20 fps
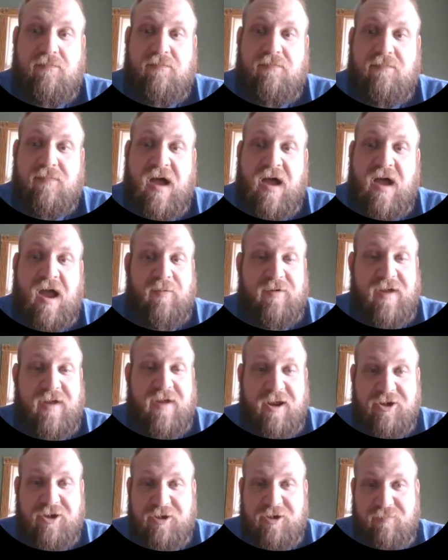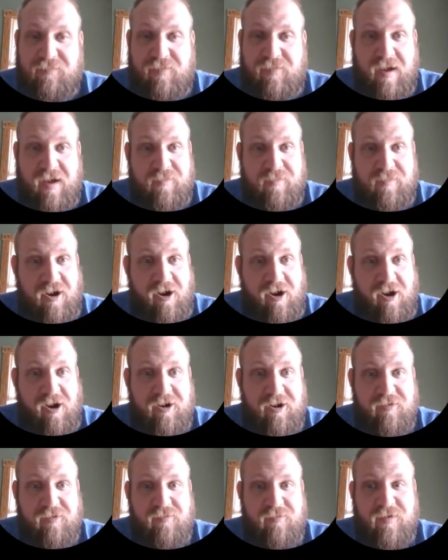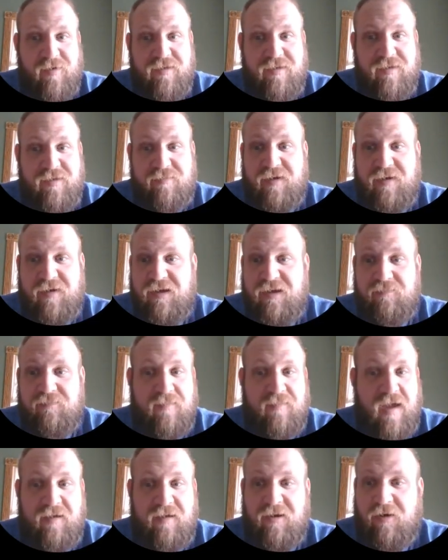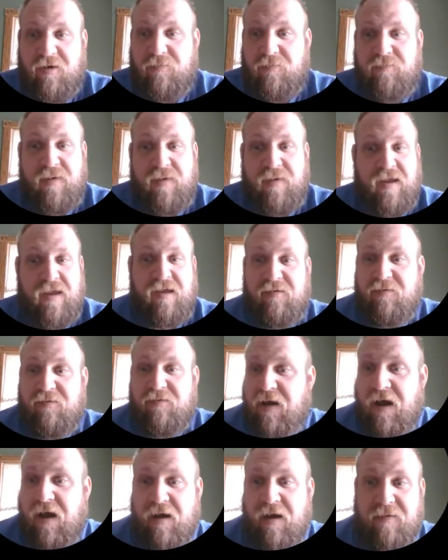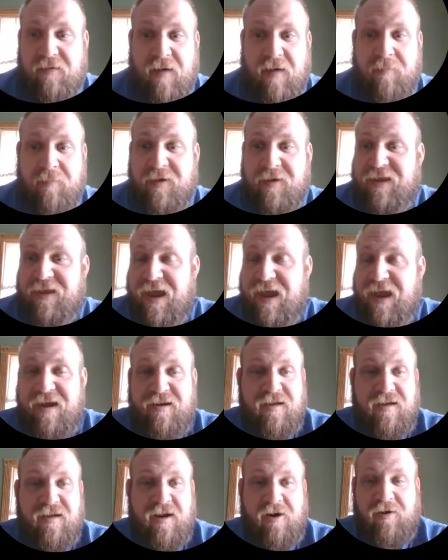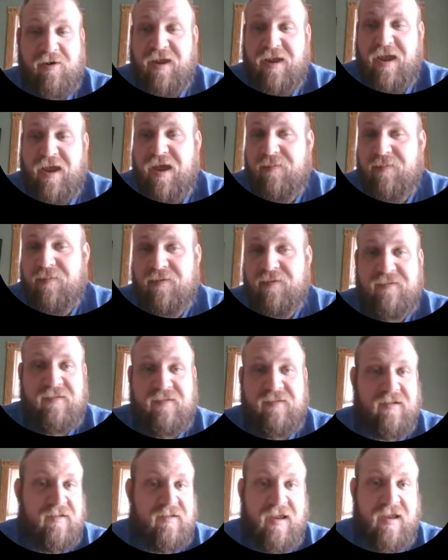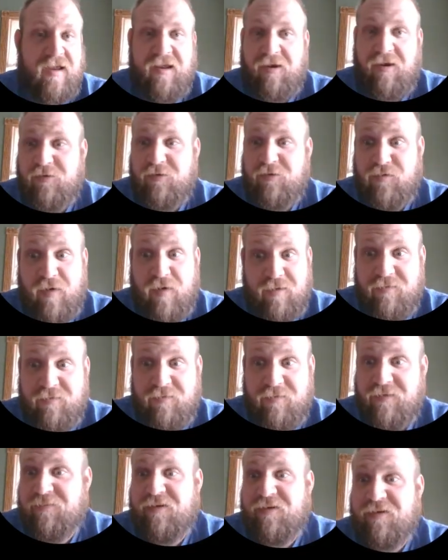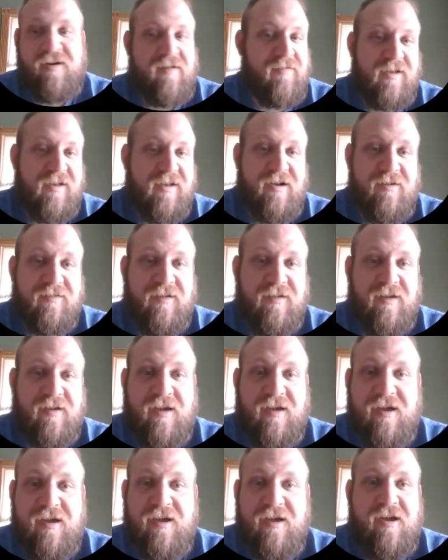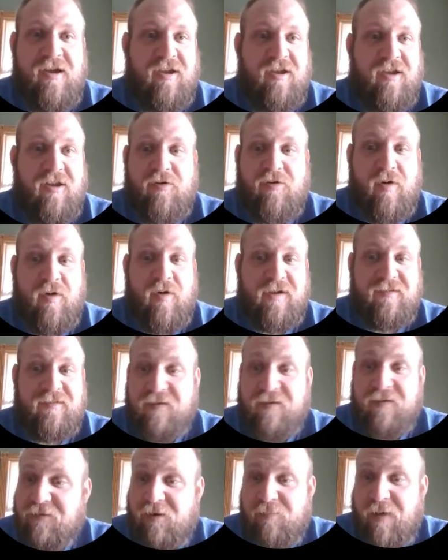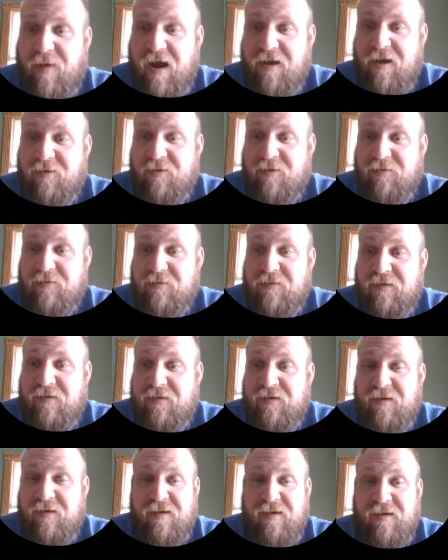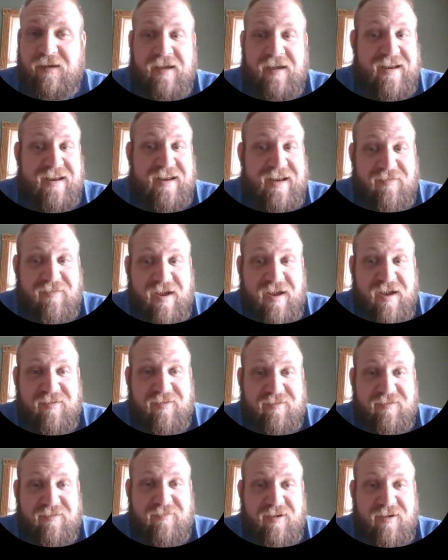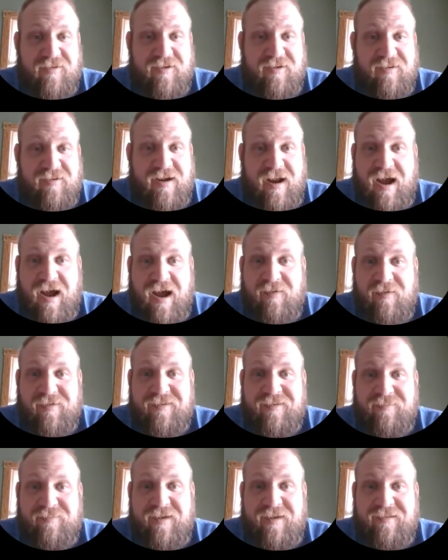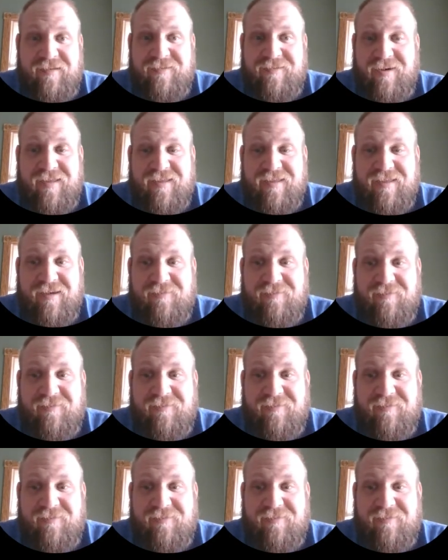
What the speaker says: I would actually probably argue with me, being up in Canada or cabins and taking our trailers up there and everything else, going 600 miles and never having a failure at highway speeds or anything.